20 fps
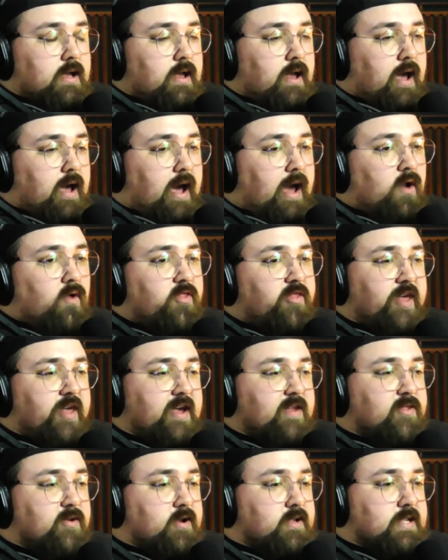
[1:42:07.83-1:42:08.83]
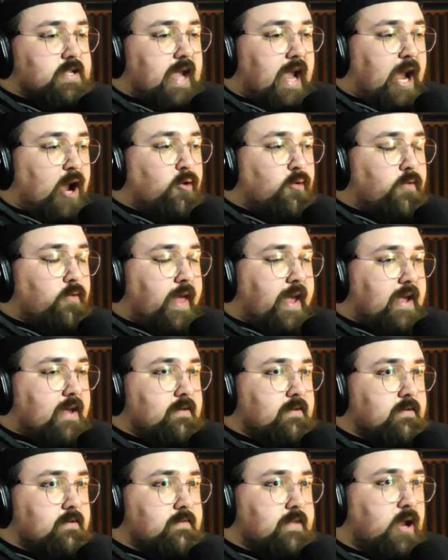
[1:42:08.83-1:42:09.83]
I don't think they're like
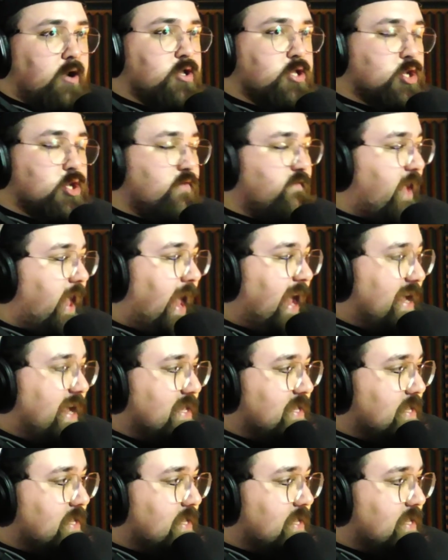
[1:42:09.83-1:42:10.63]
they don't deserve hate.